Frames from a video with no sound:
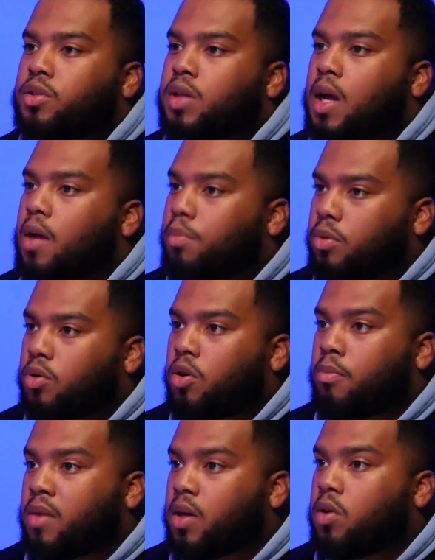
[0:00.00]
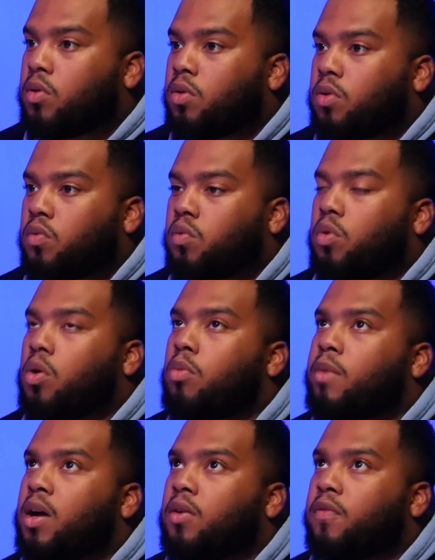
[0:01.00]
type or male role
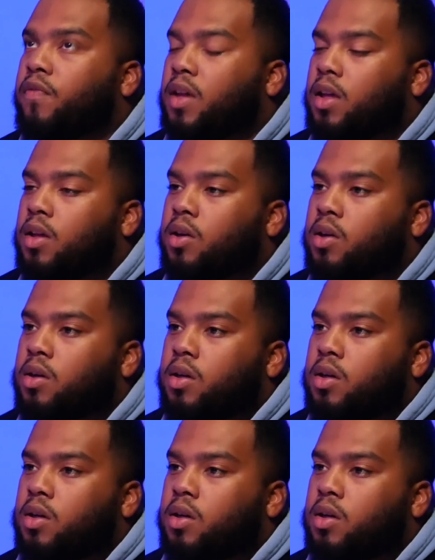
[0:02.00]
model figure.